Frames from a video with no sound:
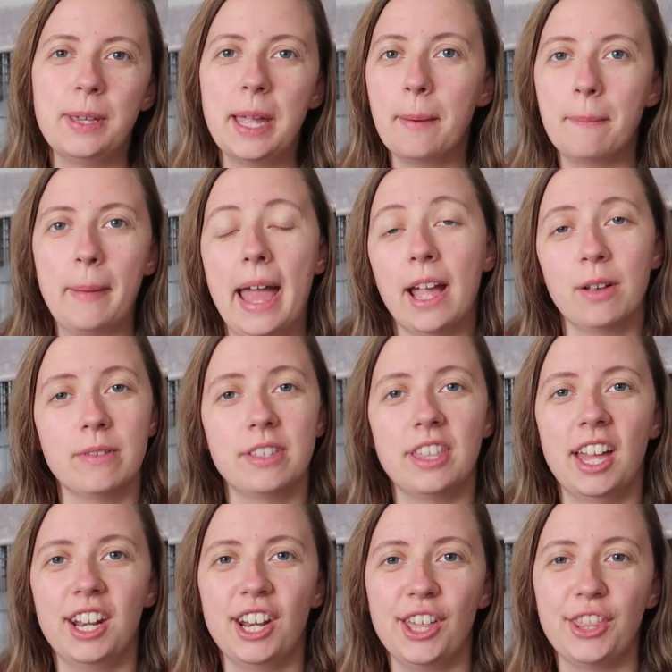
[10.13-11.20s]
we are back with
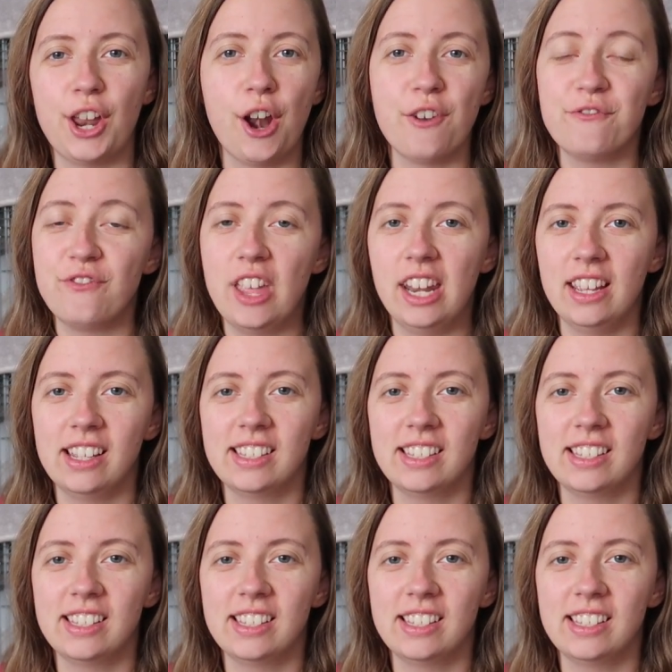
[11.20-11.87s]
another very